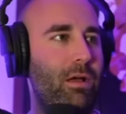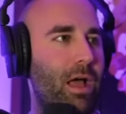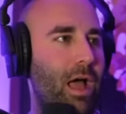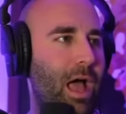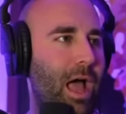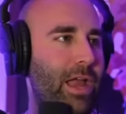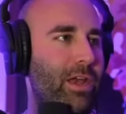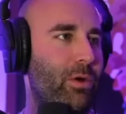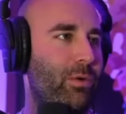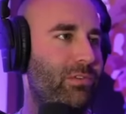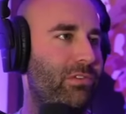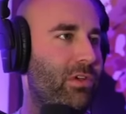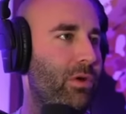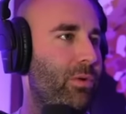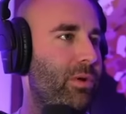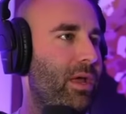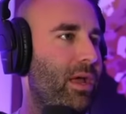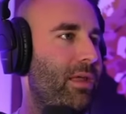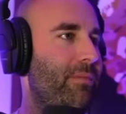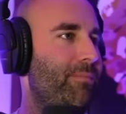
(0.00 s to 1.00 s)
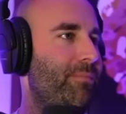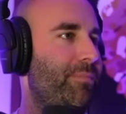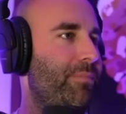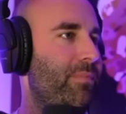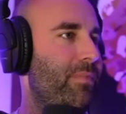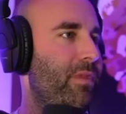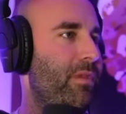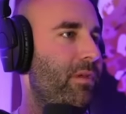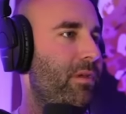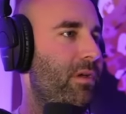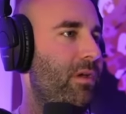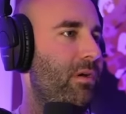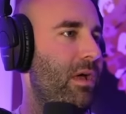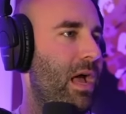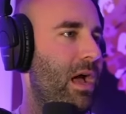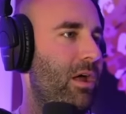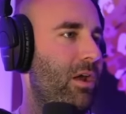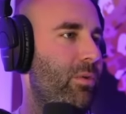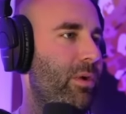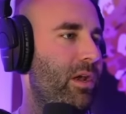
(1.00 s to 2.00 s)
I know what's going on.
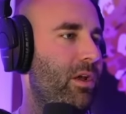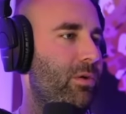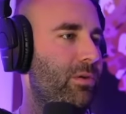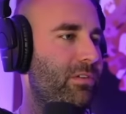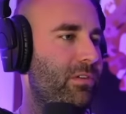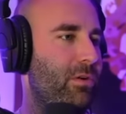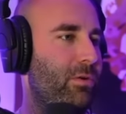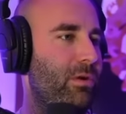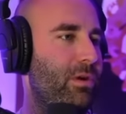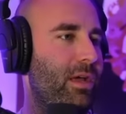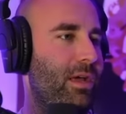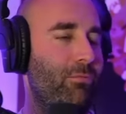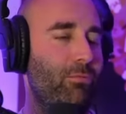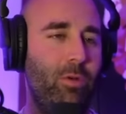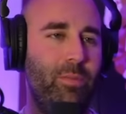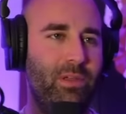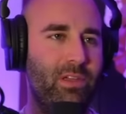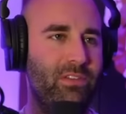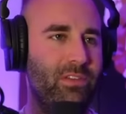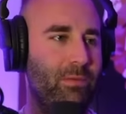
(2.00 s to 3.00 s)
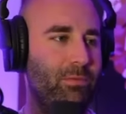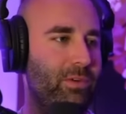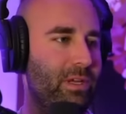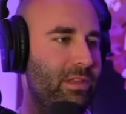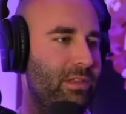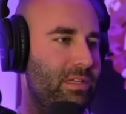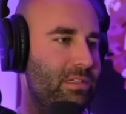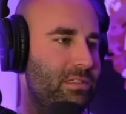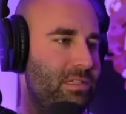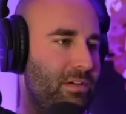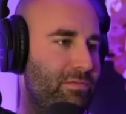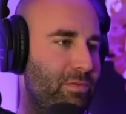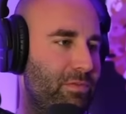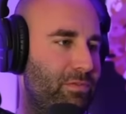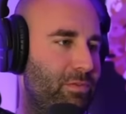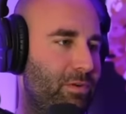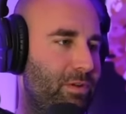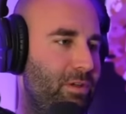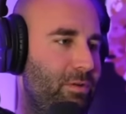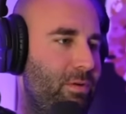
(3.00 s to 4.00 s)
How do I know what's going on? Well, because I'm reading this stuff
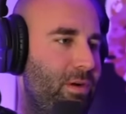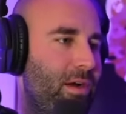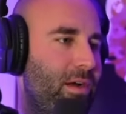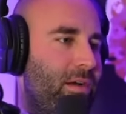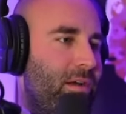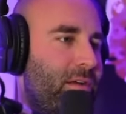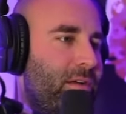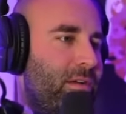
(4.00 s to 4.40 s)
before you are.